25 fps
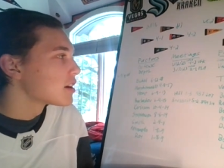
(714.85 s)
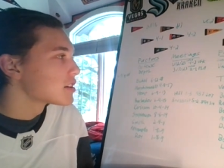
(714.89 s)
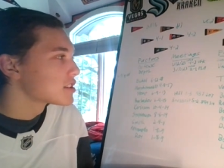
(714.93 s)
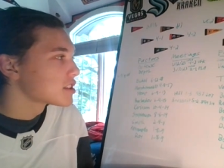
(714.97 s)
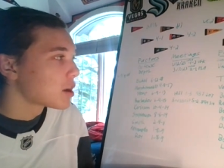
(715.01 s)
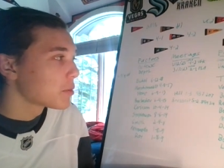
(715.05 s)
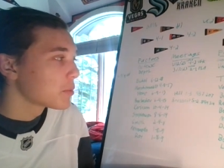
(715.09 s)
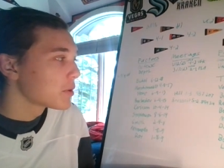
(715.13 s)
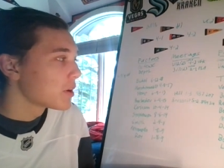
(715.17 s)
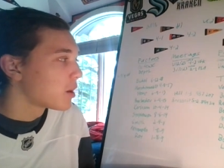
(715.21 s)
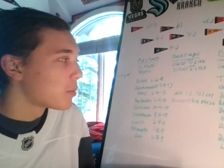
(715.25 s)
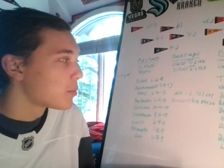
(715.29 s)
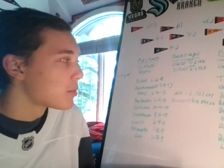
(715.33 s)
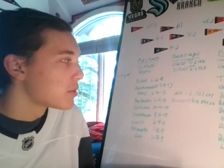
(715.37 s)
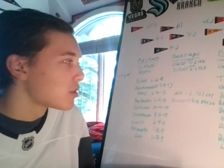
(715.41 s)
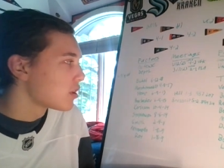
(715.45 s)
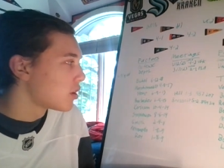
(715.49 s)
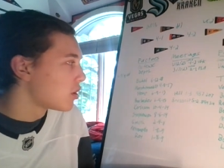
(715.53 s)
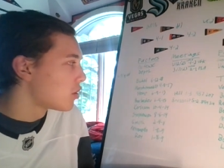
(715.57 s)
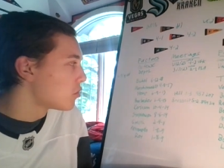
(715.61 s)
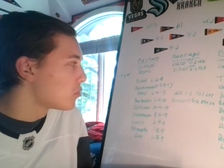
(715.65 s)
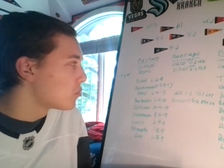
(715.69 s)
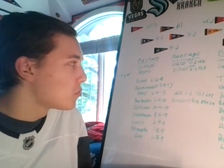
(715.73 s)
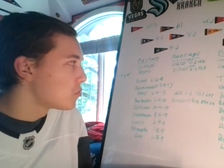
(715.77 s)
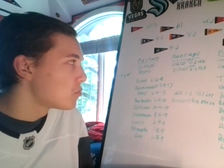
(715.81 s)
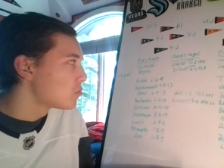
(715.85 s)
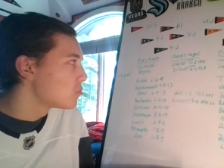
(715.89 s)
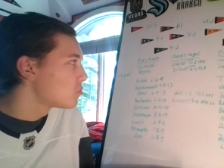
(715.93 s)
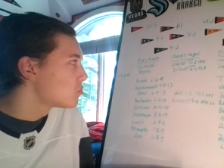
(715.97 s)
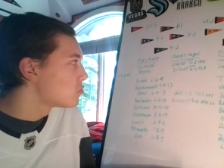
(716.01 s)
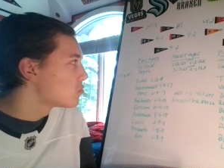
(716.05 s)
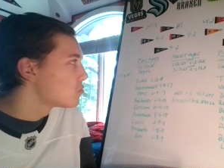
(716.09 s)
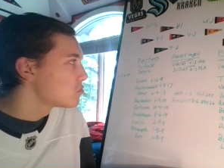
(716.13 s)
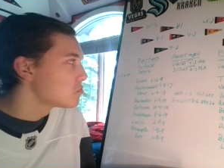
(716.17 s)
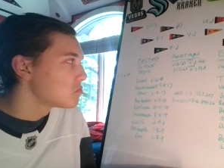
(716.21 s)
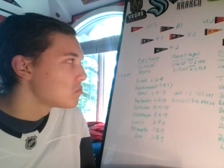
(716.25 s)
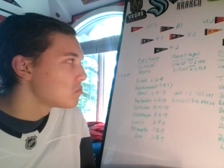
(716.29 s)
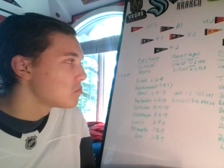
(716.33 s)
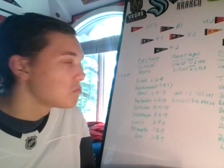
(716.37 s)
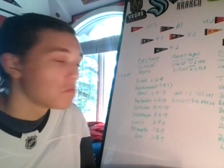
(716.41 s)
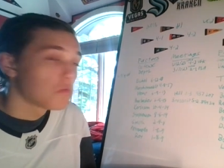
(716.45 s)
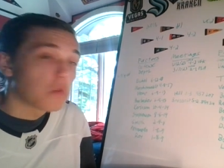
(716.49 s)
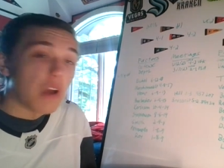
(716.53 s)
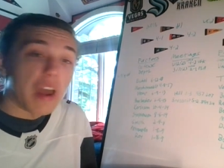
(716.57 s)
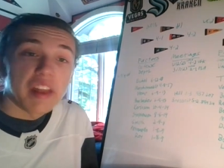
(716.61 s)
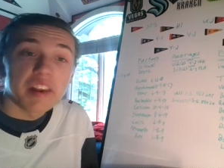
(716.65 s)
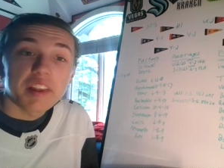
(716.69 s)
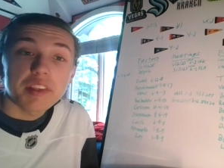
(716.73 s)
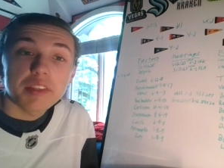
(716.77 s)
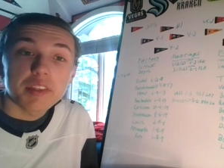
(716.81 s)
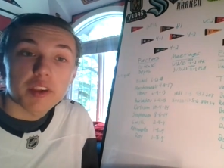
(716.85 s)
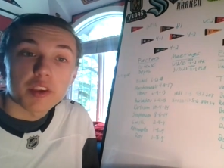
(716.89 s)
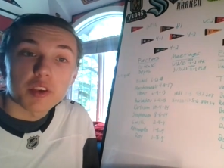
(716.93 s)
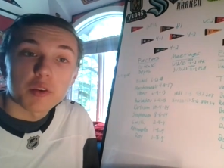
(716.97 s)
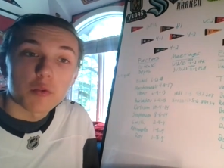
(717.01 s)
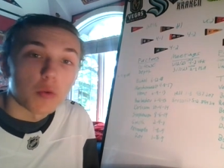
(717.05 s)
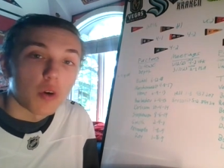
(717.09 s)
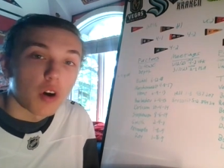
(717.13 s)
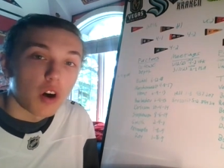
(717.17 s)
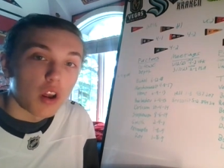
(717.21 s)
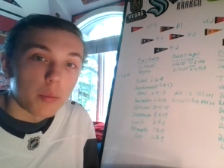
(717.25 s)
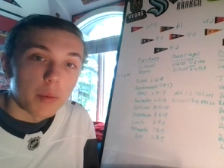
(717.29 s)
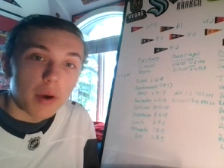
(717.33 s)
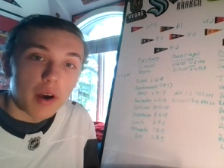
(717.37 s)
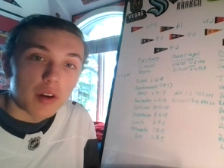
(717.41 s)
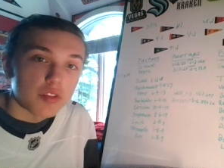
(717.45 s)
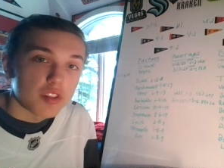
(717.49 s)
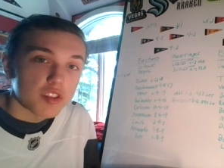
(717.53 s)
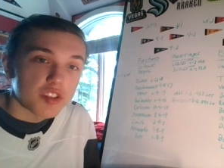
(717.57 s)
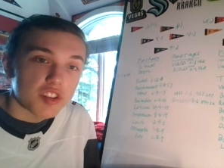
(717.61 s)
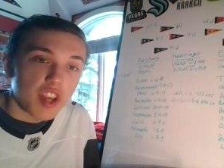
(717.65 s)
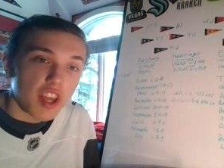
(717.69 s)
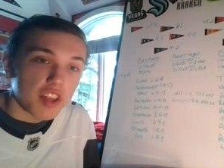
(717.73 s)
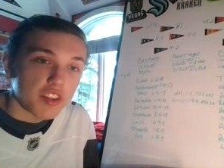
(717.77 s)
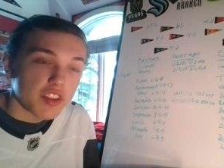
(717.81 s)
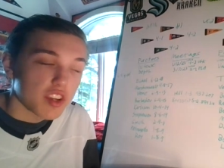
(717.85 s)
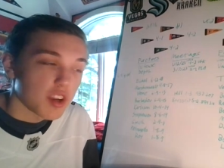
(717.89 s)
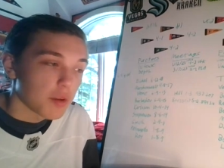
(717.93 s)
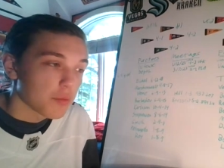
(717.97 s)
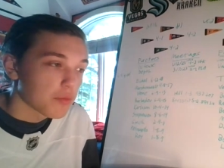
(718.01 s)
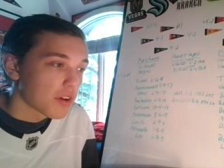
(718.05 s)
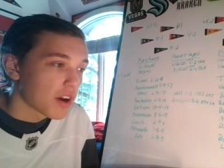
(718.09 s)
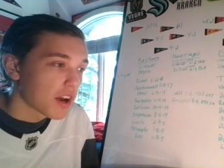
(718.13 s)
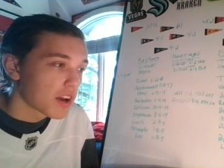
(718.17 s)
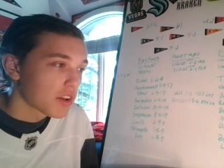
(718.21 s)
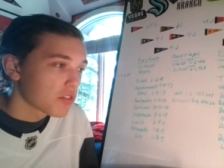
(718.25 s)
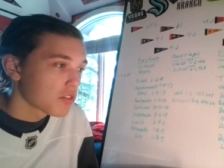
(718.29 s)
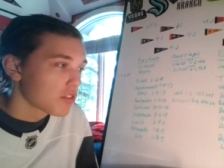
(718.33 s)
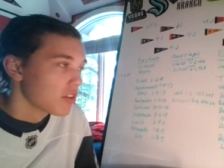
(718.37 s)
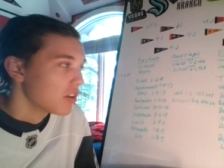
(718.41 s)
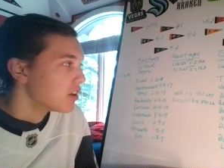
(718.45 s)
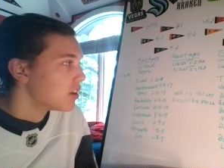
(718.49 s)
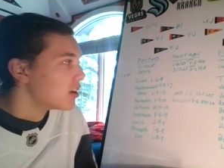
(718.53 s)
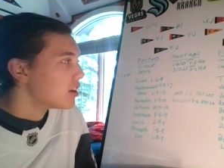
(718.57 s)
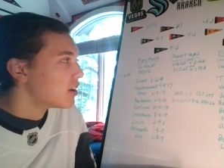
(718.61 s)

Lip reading: Tell me down below anything you want about the Stanley Cup final.